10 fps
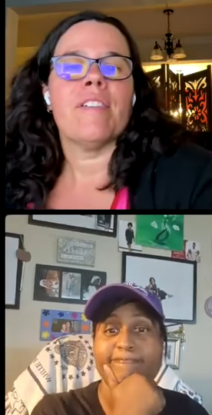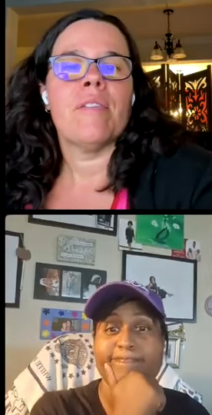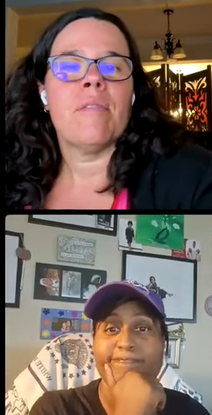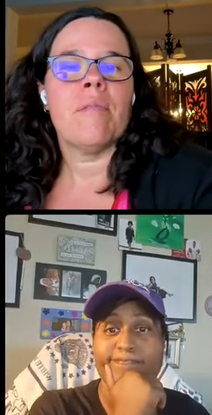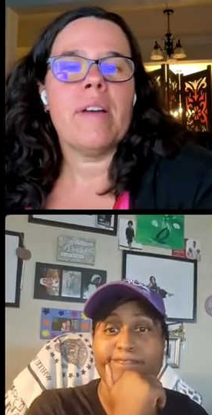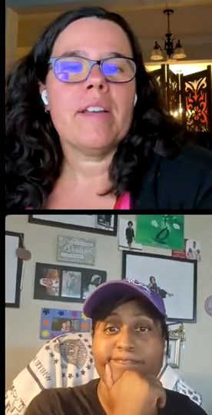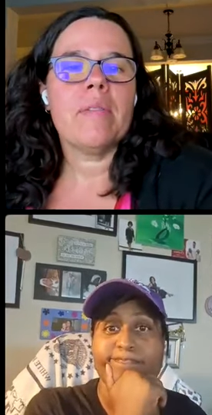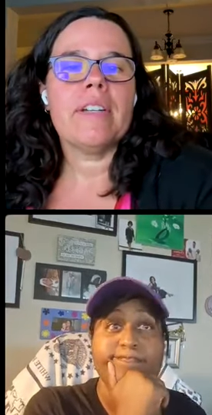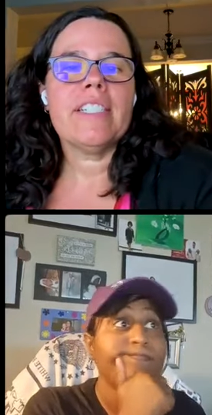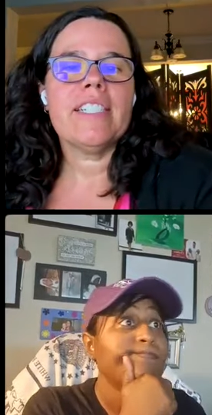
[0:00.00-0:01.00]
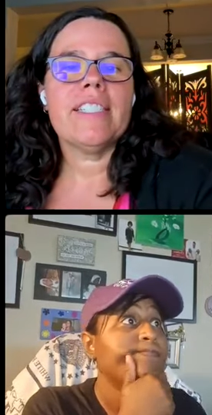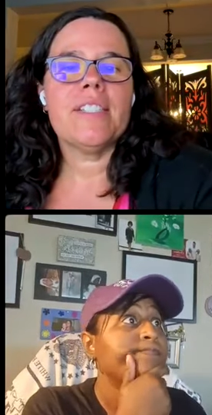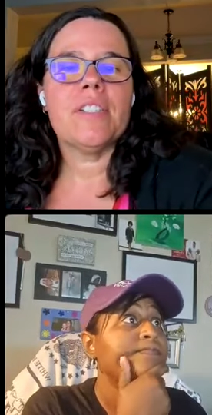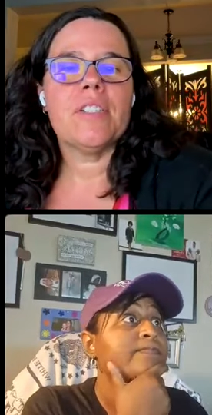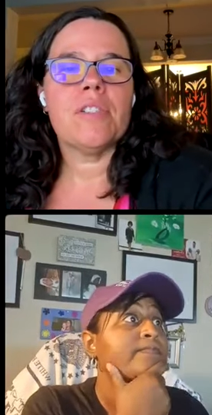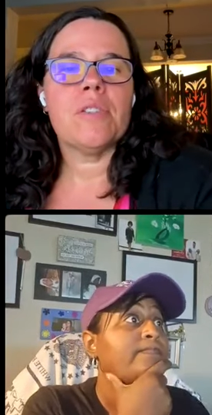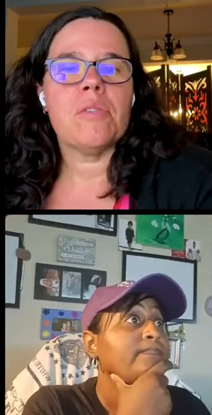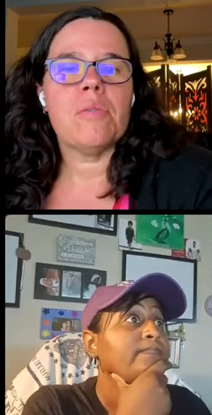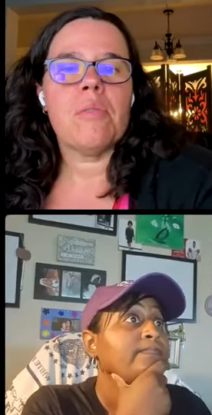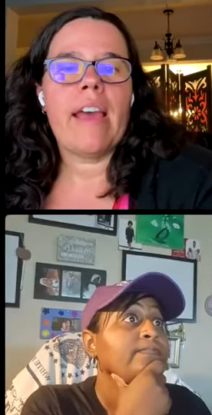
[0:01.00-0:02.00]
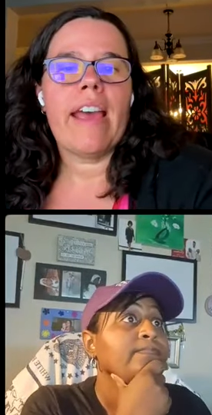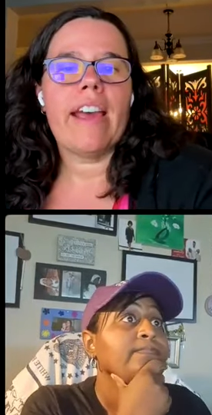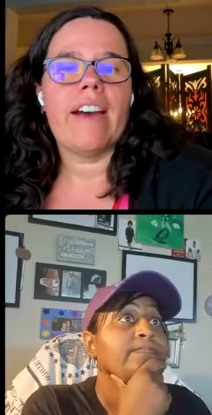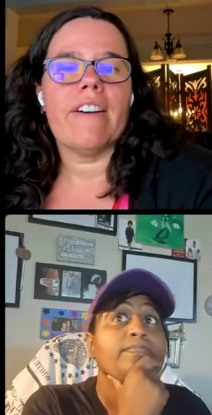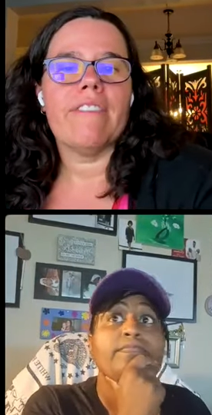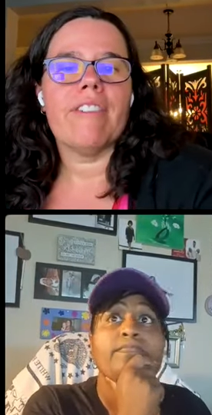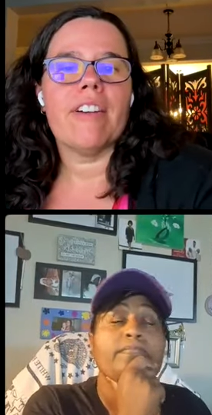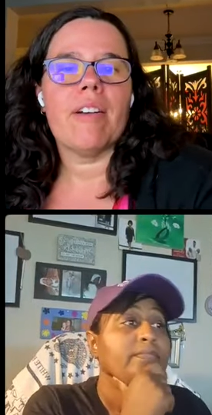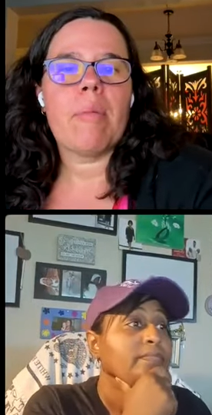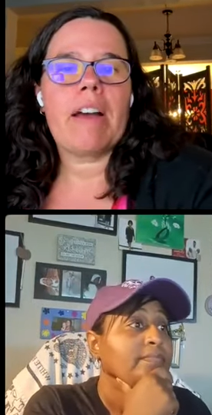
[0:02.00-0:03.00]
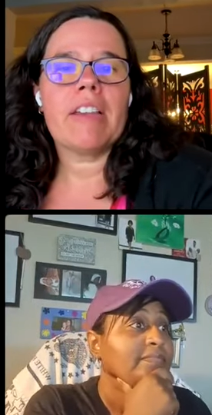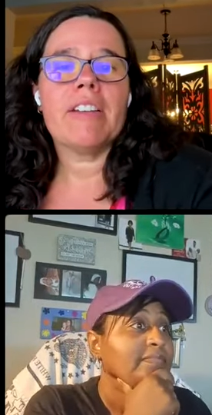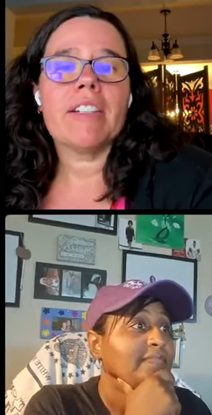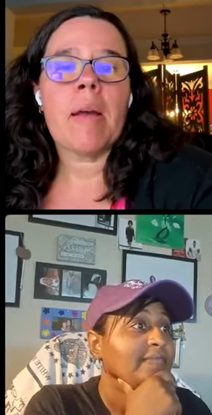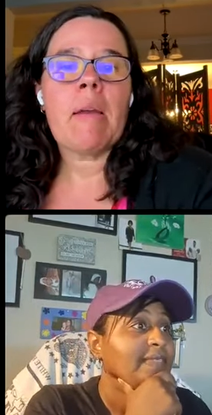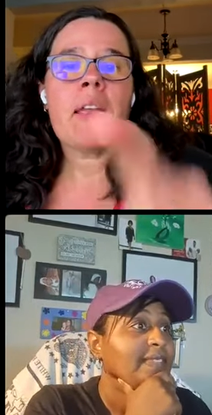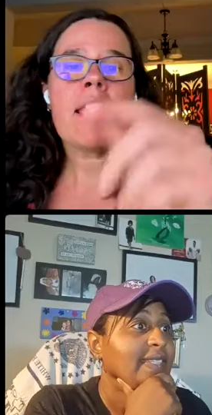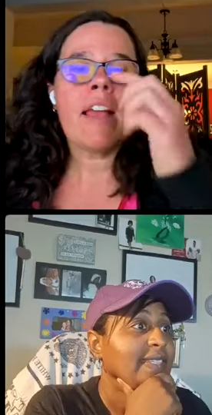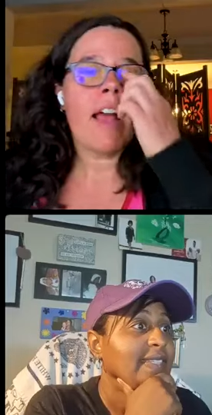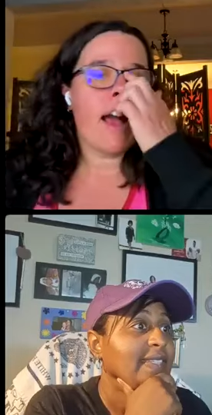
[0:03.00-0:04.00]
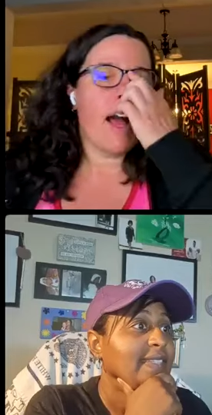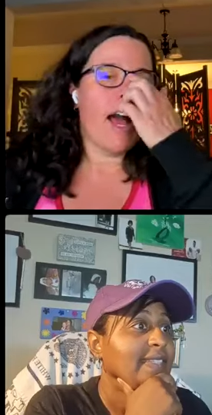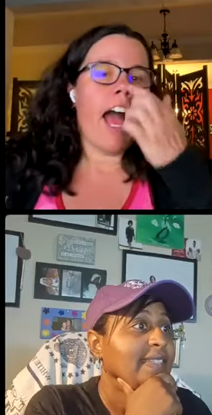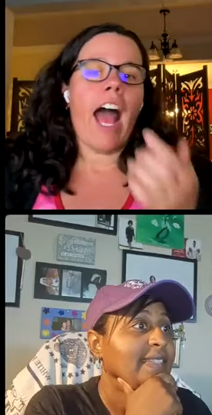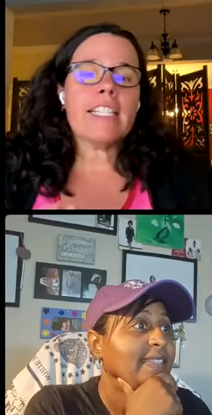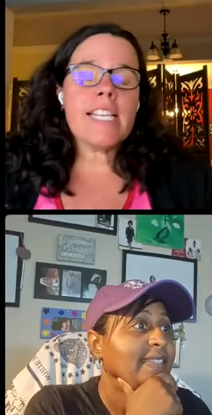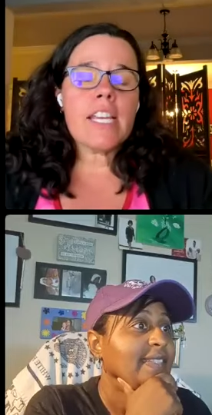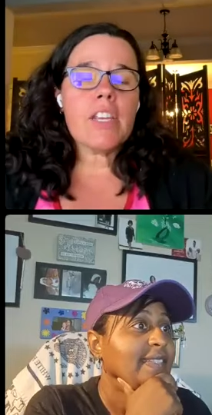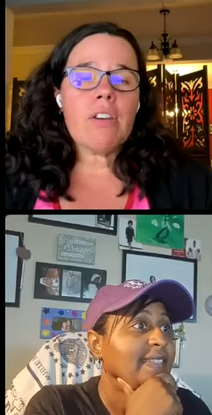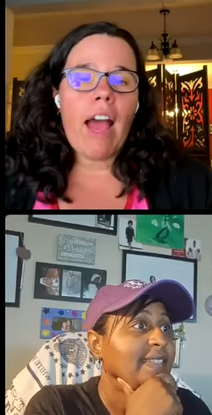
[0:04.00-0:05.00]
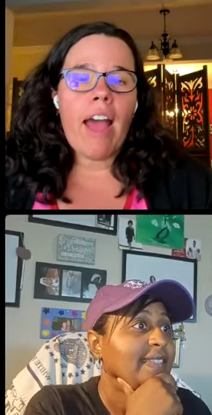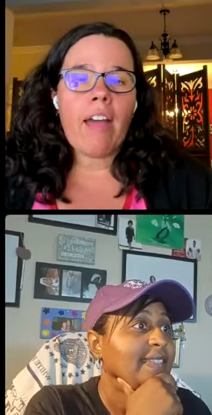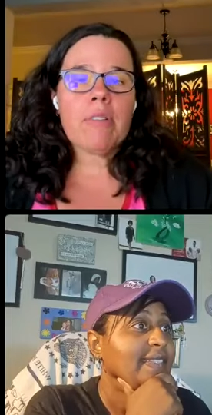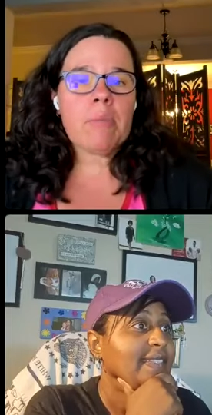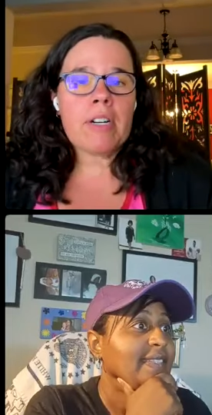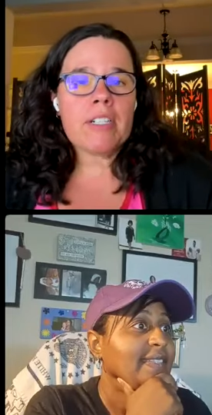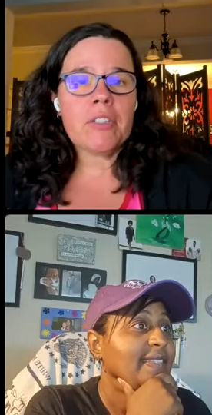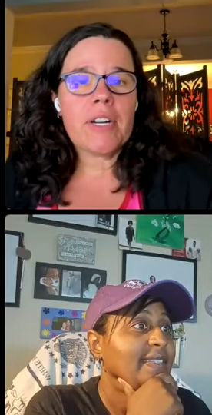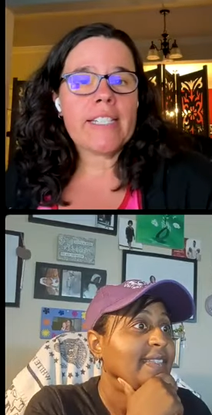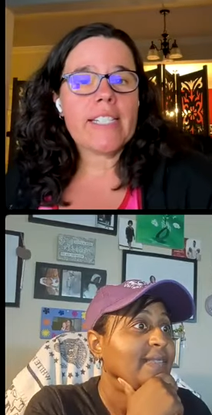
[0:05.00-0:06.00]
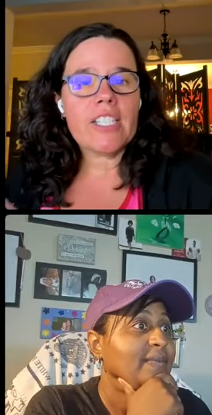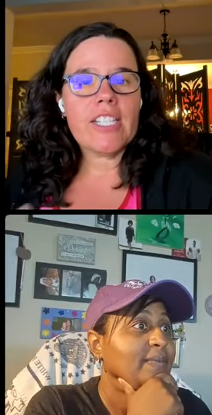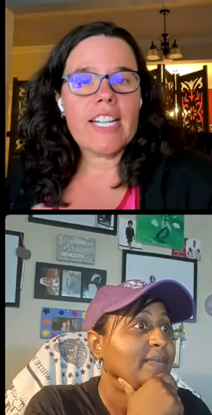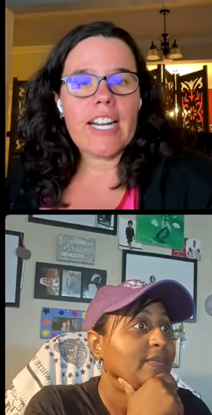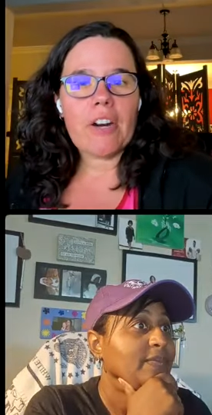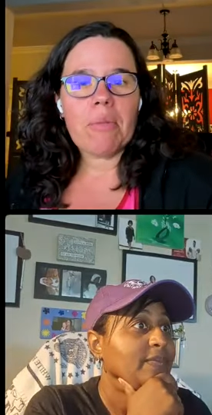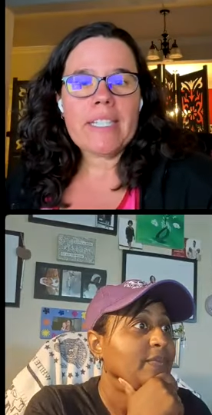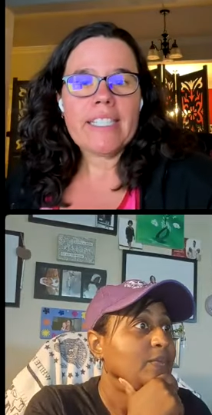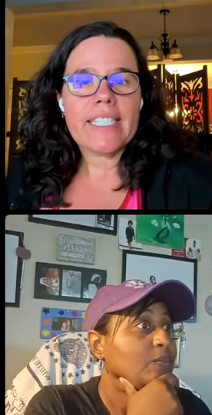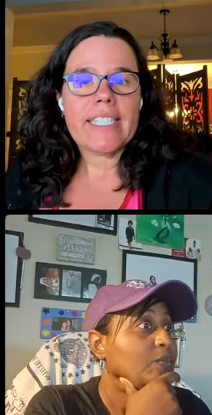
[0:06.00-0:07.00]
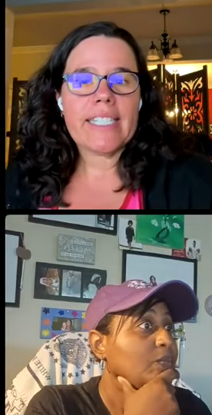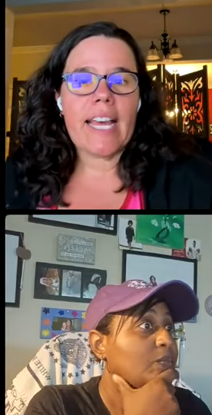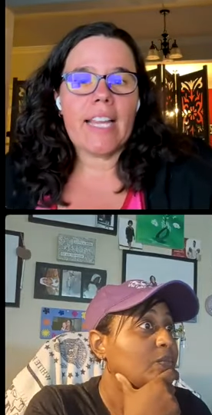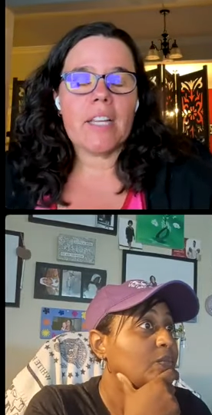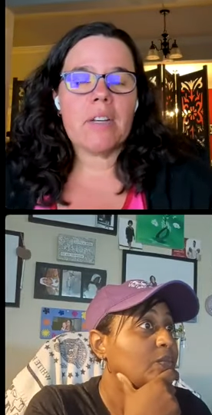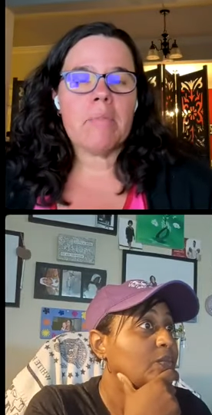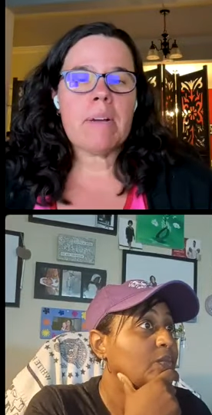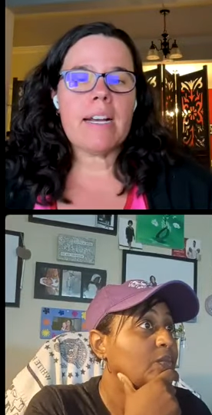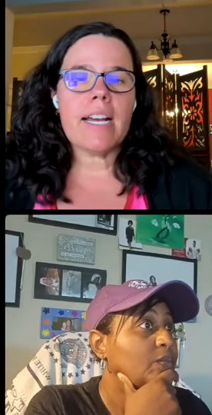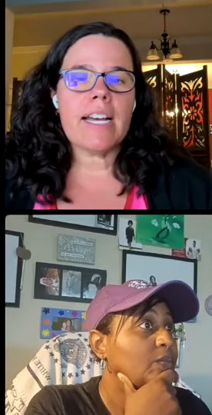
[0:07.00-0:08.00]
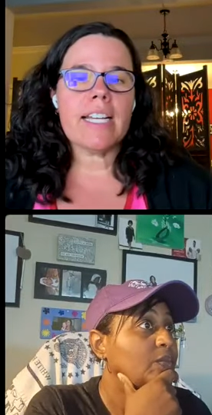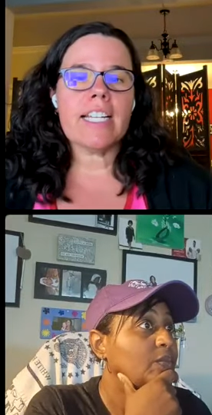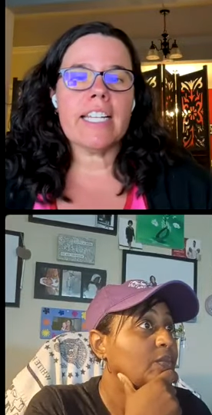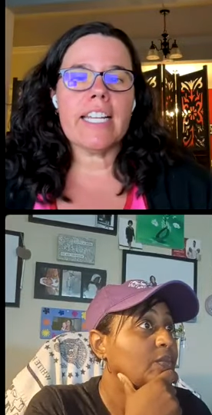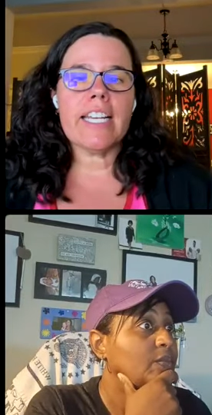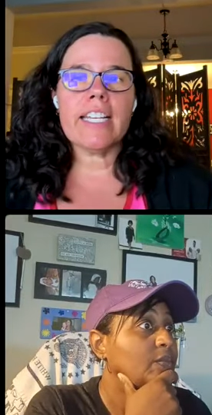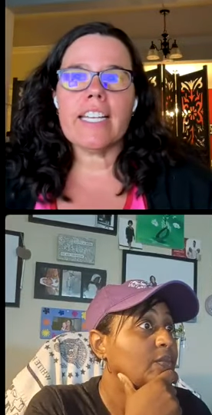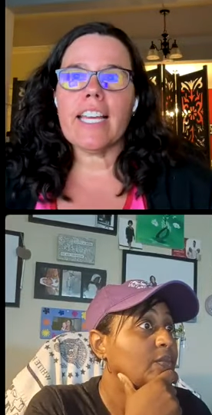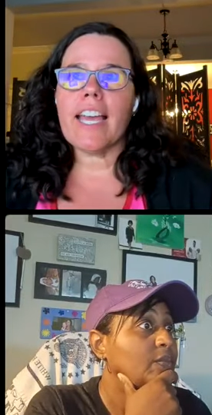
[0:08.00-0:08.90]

Speaker 1: What questions do you have about Hillcon? Uh, I'll tell you, I was working transition at our Winston-Salem uh, clinic,